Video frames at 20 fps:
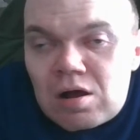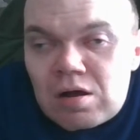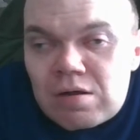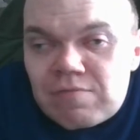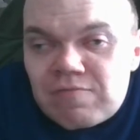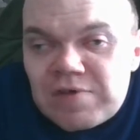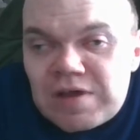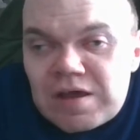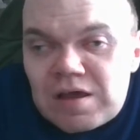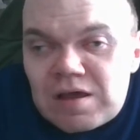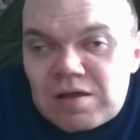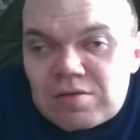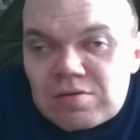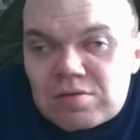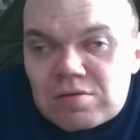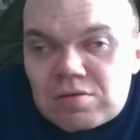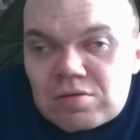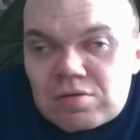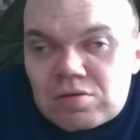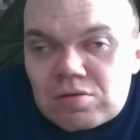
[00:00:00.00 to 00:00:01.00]
of the
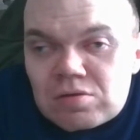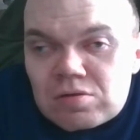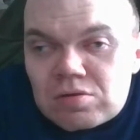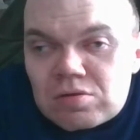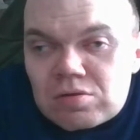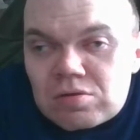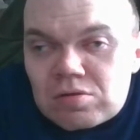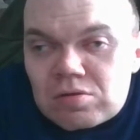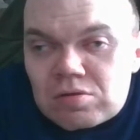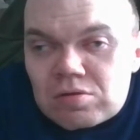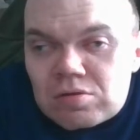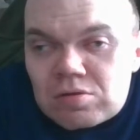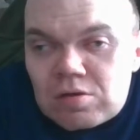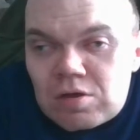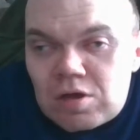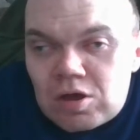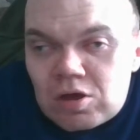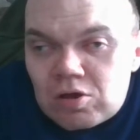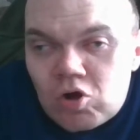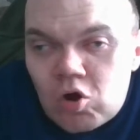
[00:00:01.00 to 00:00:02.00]

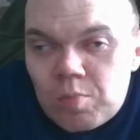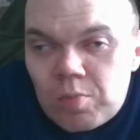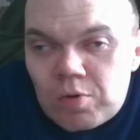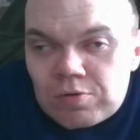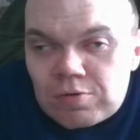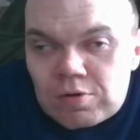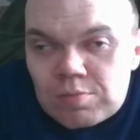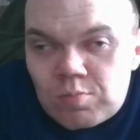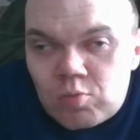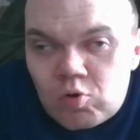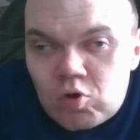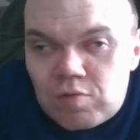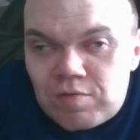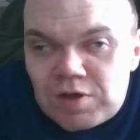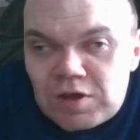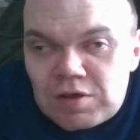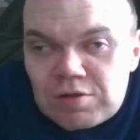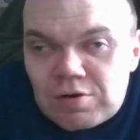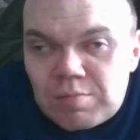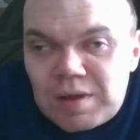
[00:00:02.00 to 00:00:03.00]
Ghostbusters
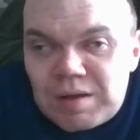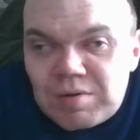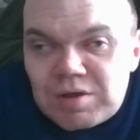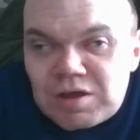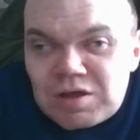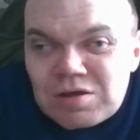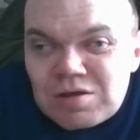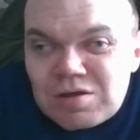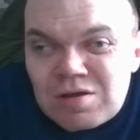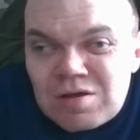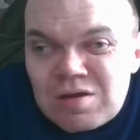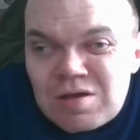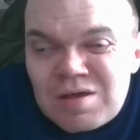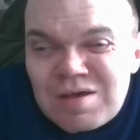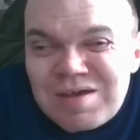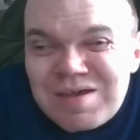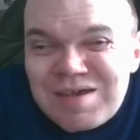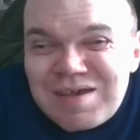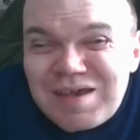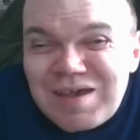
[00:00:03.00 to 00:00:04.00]
movies, or maybe
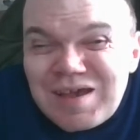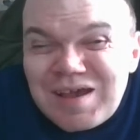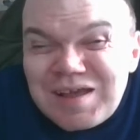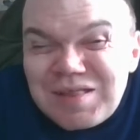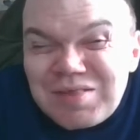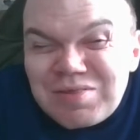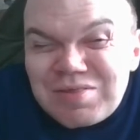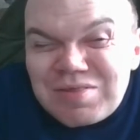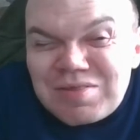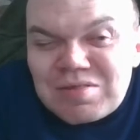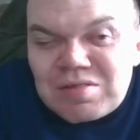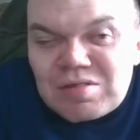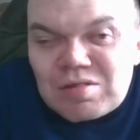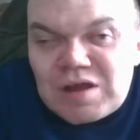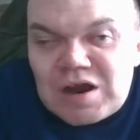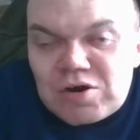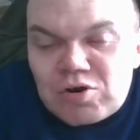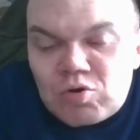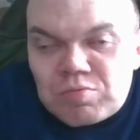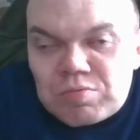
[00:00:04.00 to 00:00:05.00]
it can
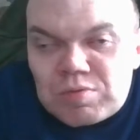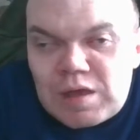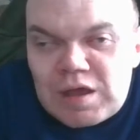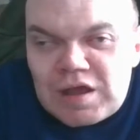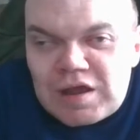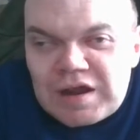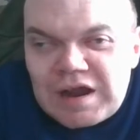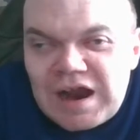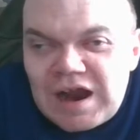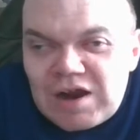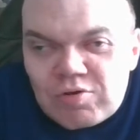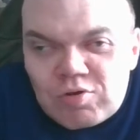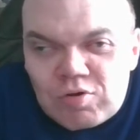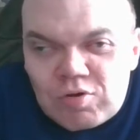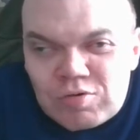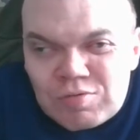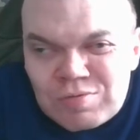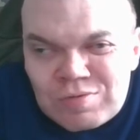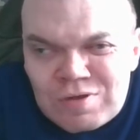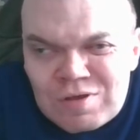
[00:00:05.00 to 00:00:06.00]
start a new
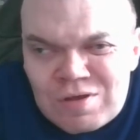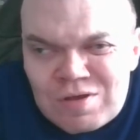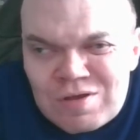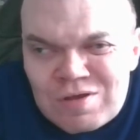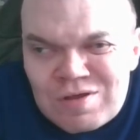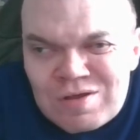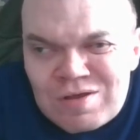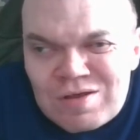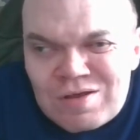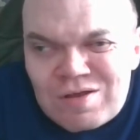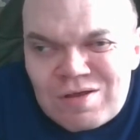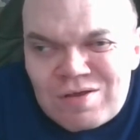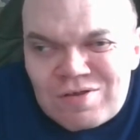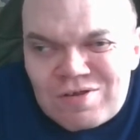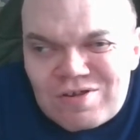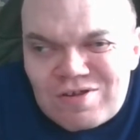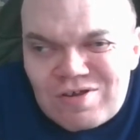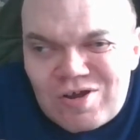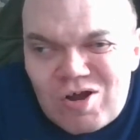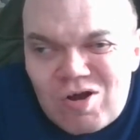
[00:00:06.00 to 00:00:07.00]
cartoon
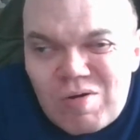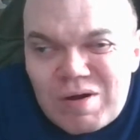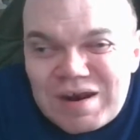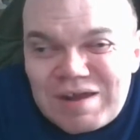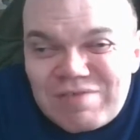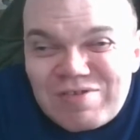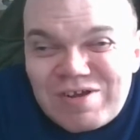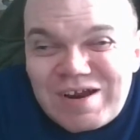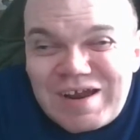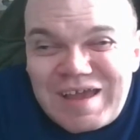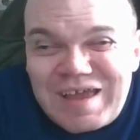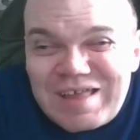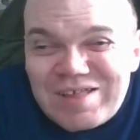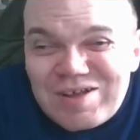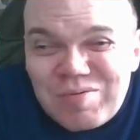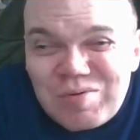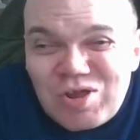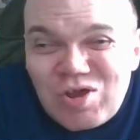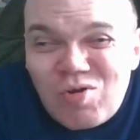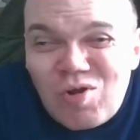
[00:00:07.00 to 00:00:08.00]
show. And if there is
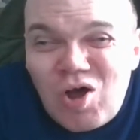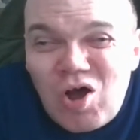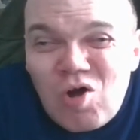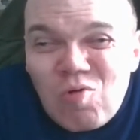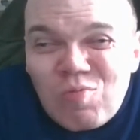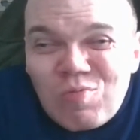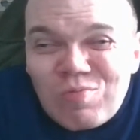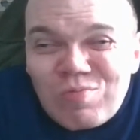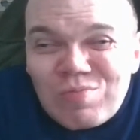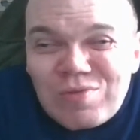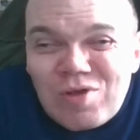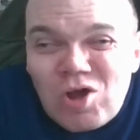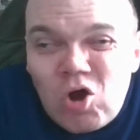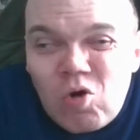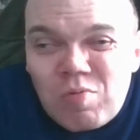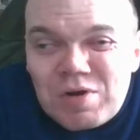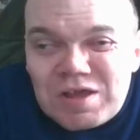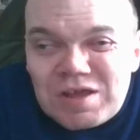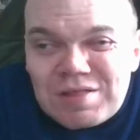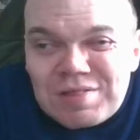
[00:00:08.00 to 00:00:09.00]
going to be one,
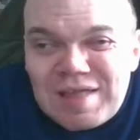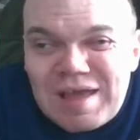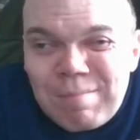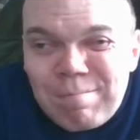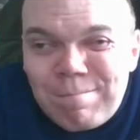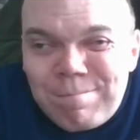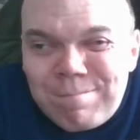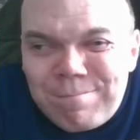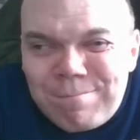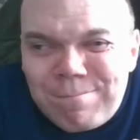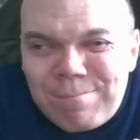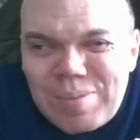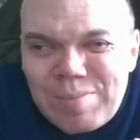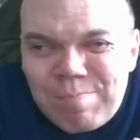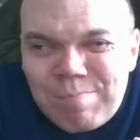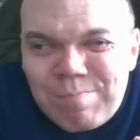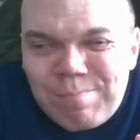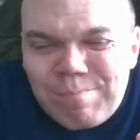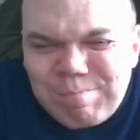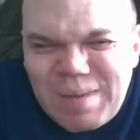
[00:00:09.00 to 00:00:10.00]
hopefully it's a
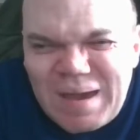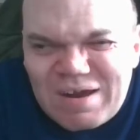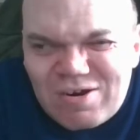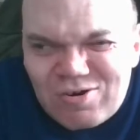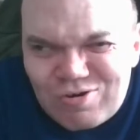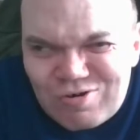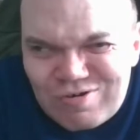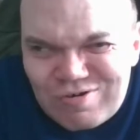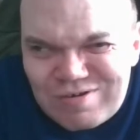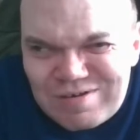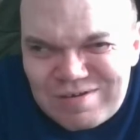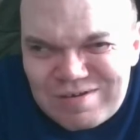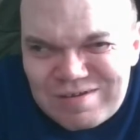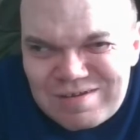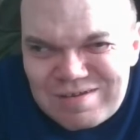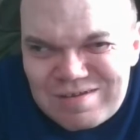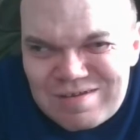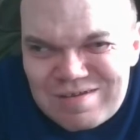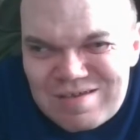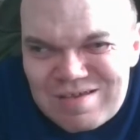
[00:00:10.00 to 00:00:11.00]
bit better,
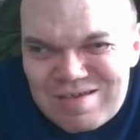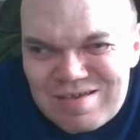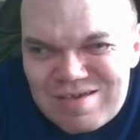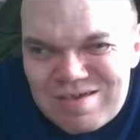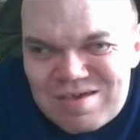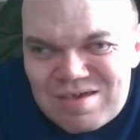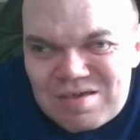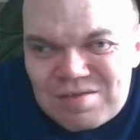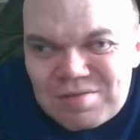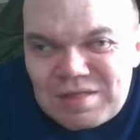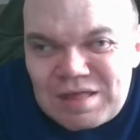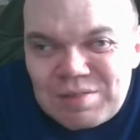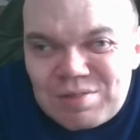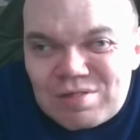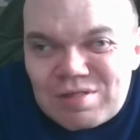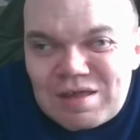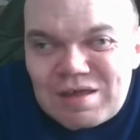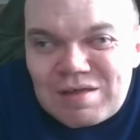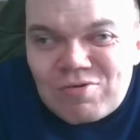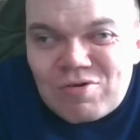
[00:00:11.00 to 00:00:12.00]

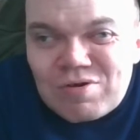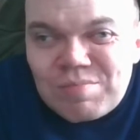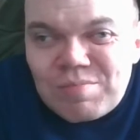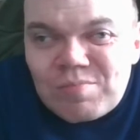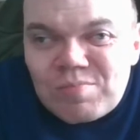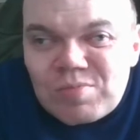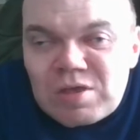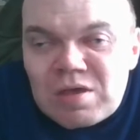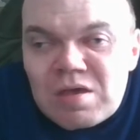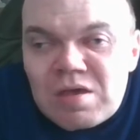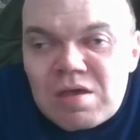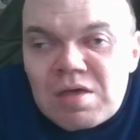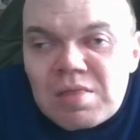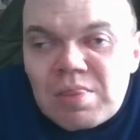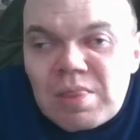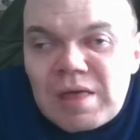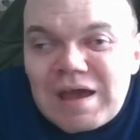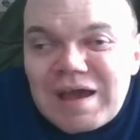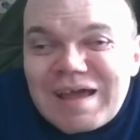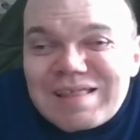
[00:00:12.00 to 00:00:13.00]
since it took,
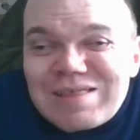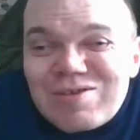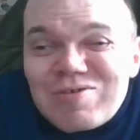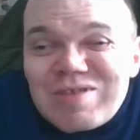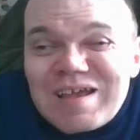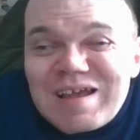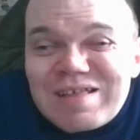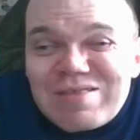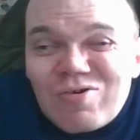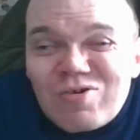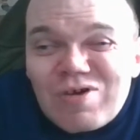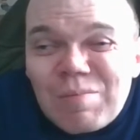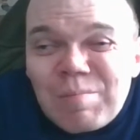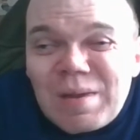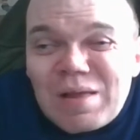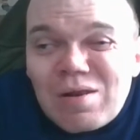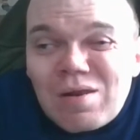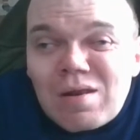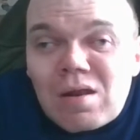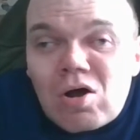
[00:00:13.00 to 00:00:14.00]
like, I do think it took a
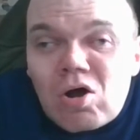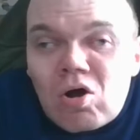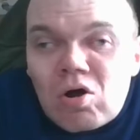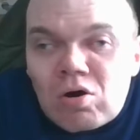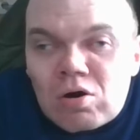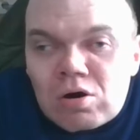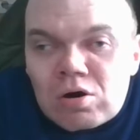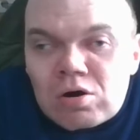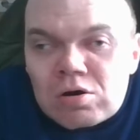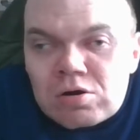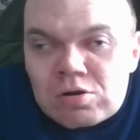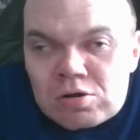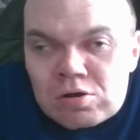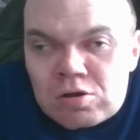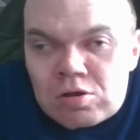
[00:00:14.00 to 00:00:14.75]
bit longer